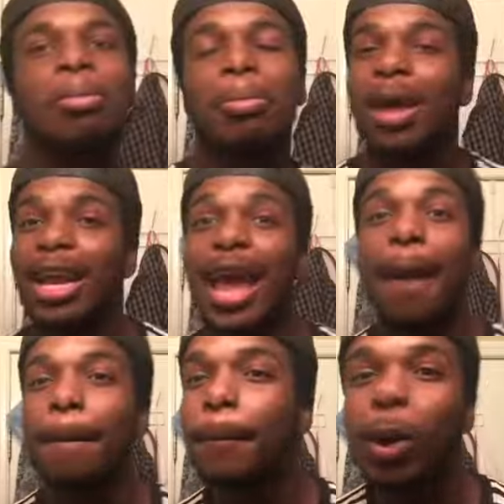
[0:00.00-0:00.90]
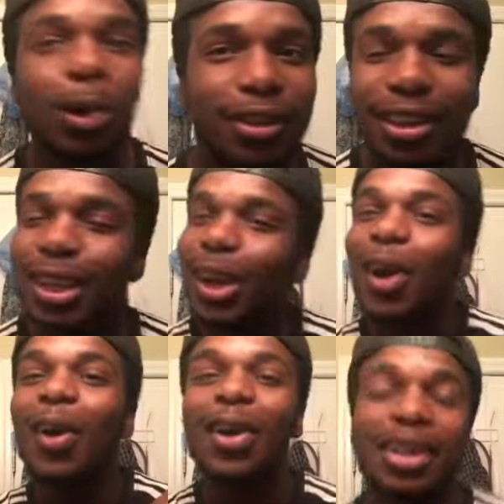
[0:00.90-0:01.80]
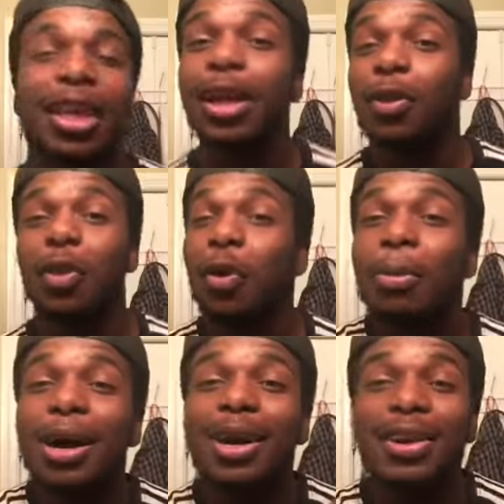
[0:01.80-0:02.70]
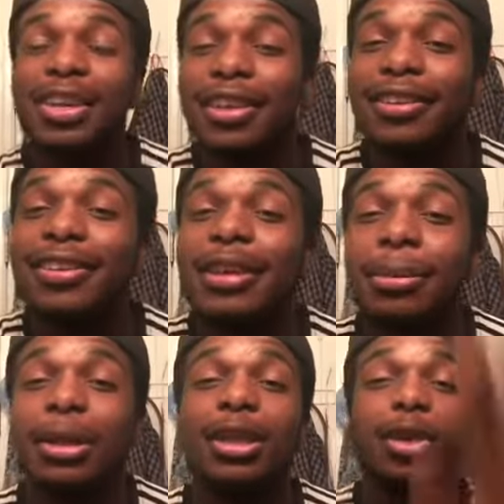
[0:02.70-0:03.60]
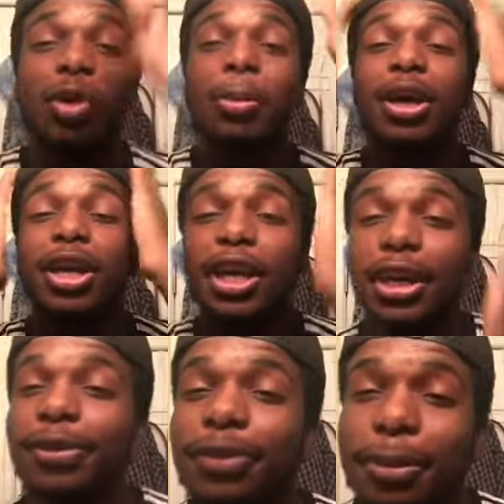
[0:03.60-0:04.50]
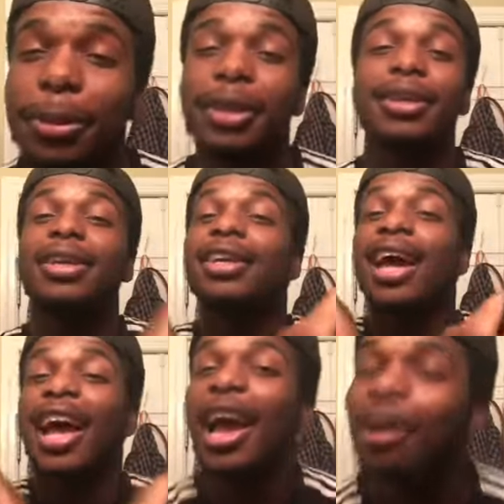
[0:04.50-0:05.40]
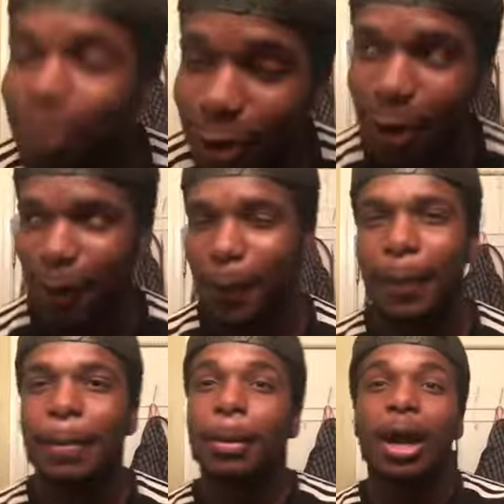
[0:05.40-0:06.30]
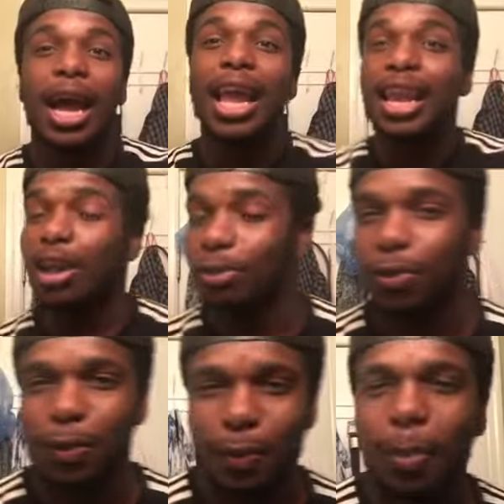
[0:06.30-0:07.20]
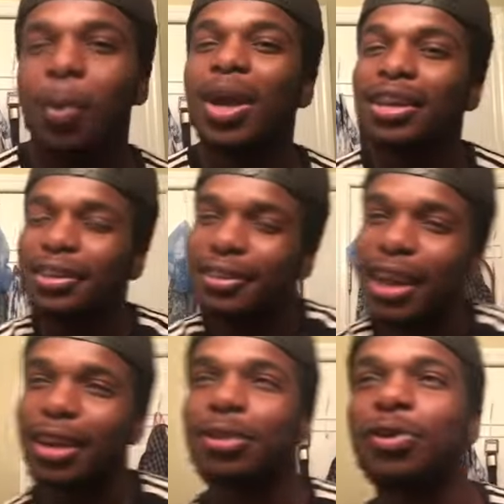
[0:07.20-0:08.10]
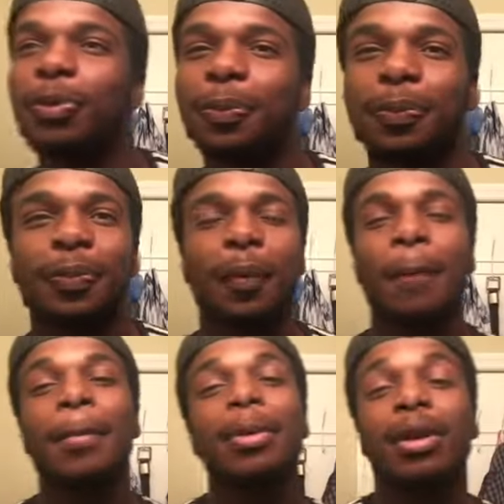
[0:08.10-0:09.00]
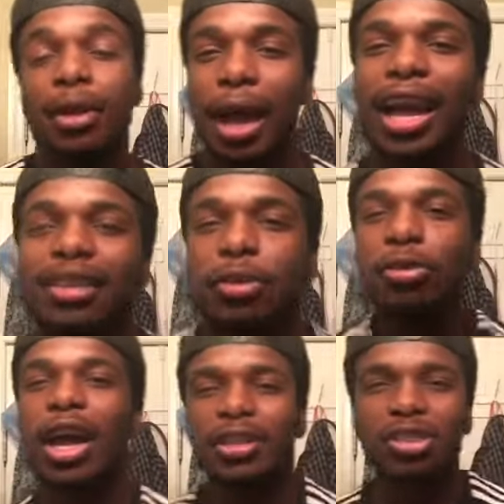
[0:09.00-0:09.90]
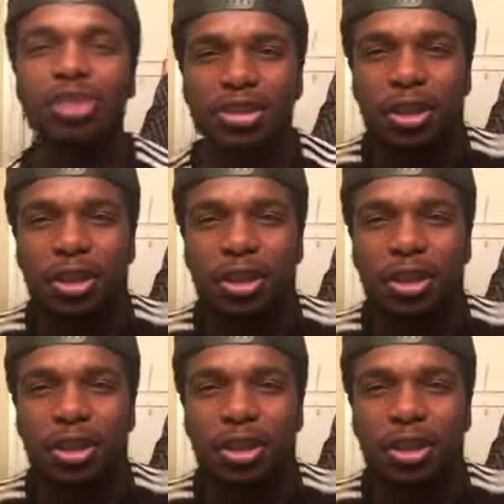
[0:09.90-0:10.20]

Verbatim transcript: And I bolted, gone. No man could have seen me. Nobody heard from me, ever. I left, went inside the room. I had to, I had to dress up.